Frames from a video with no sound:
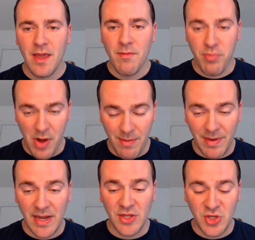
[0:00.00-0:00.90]
Bregman
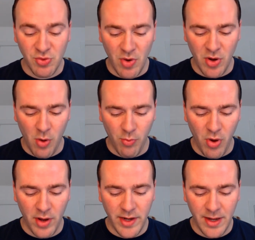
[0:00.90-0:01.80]
hit a 2-run home
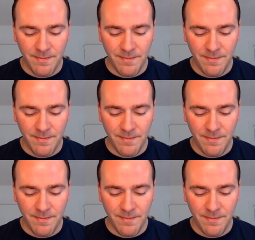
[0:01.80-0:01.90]
run to